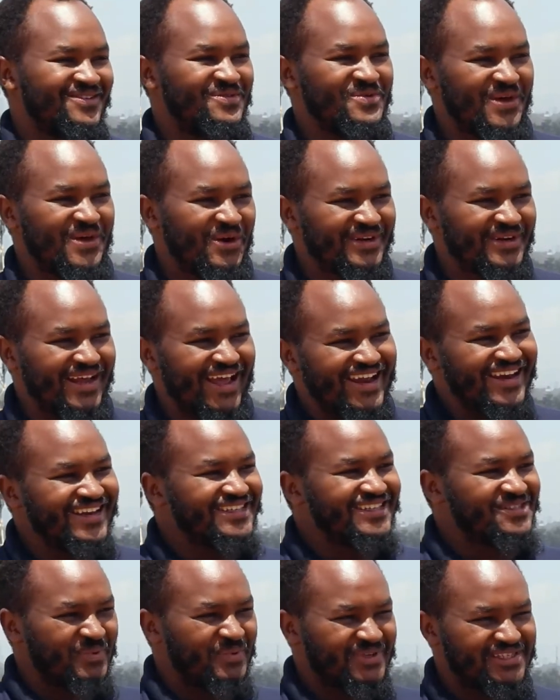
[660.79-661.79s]
without any
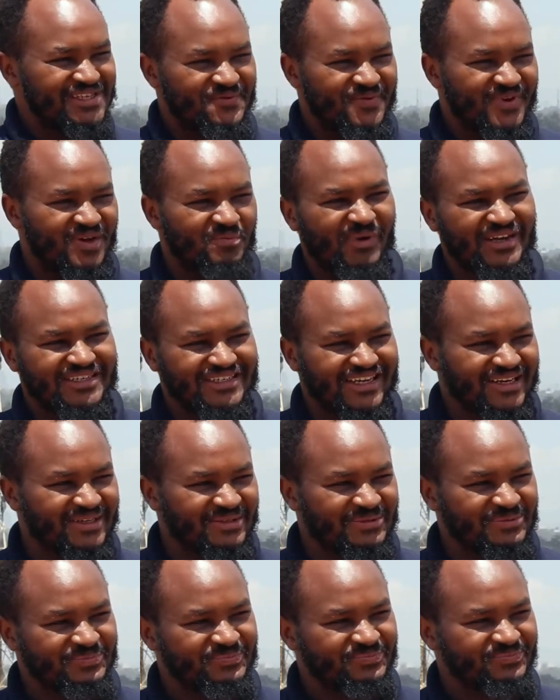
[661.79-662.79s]
specific pattern.
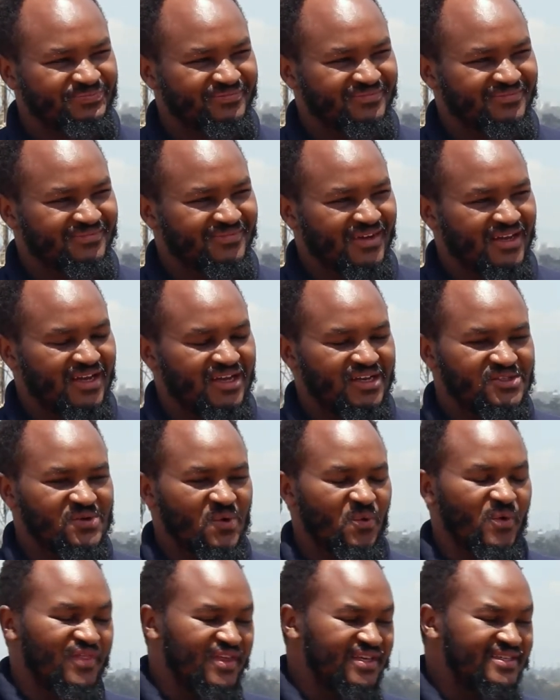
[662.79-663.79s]
So
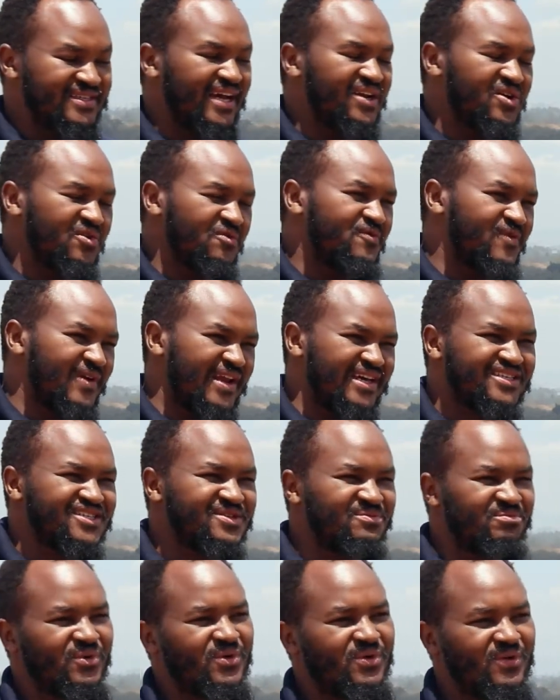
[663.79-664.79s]
with this kind of
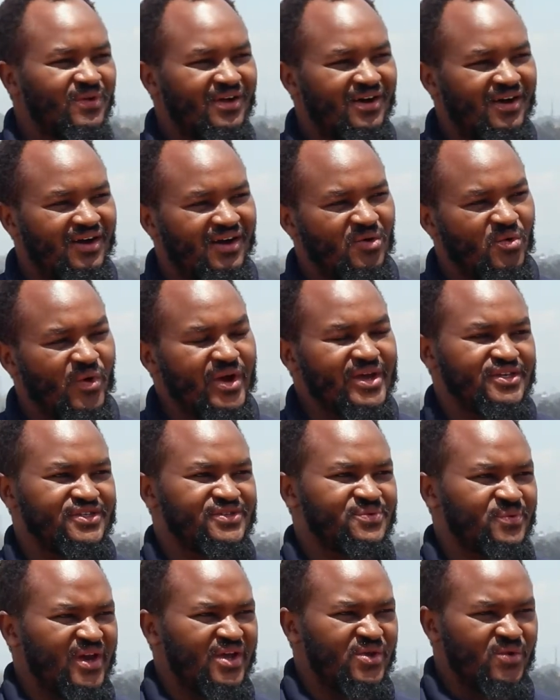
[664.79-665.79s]
flexible
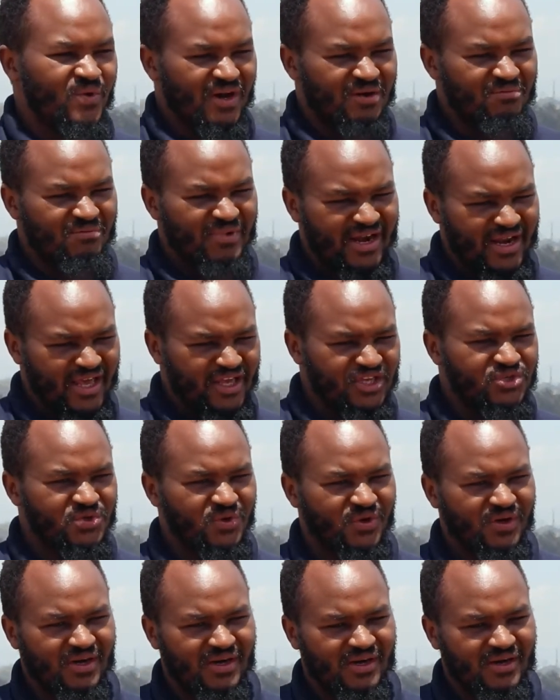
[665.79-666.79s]
ways where you can manage
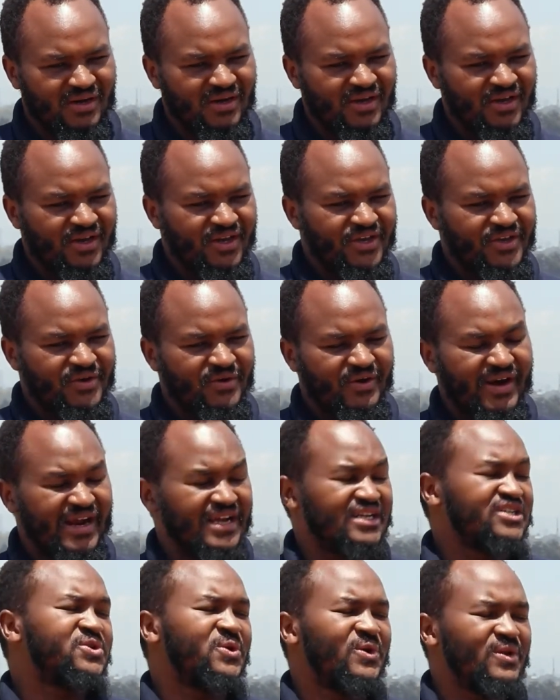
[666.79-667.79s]
your
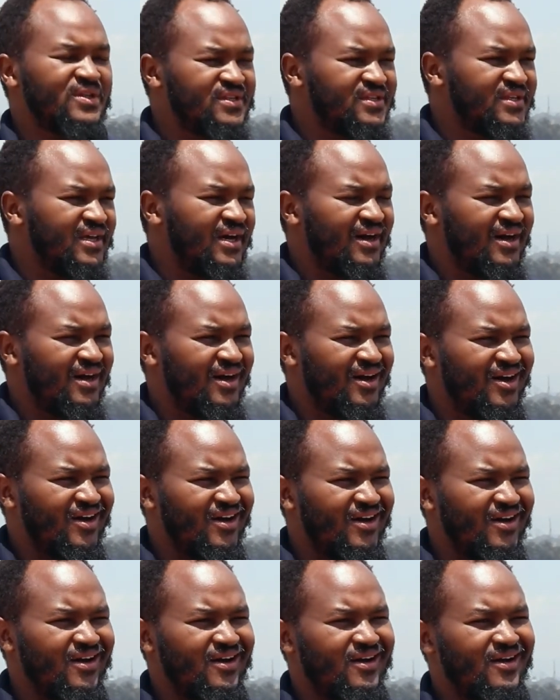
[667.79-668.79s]
rental
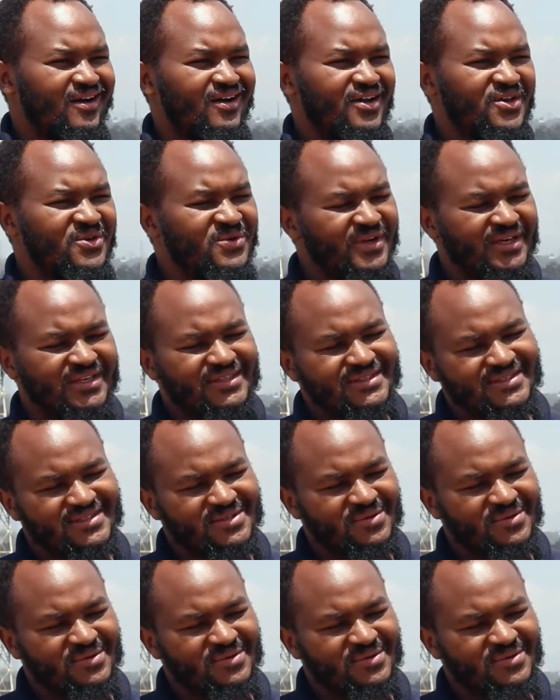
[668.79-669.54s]
units